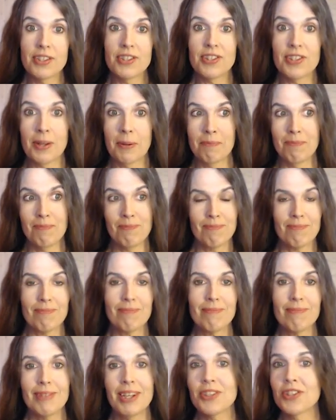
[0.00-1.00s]

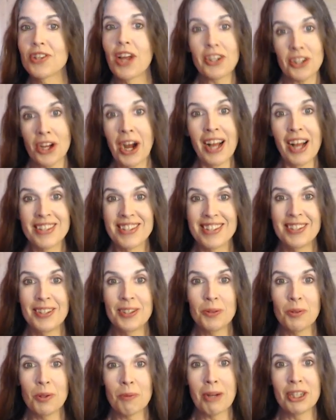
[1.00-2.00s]
it's not
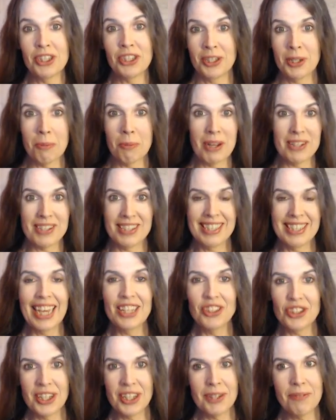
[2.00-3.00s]
consonant with my gender
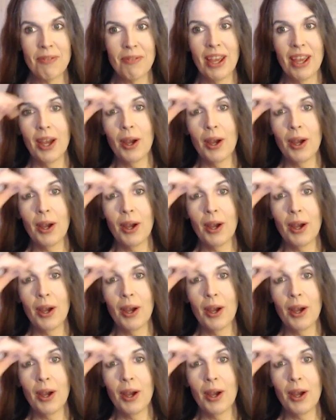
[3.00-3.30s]
presentation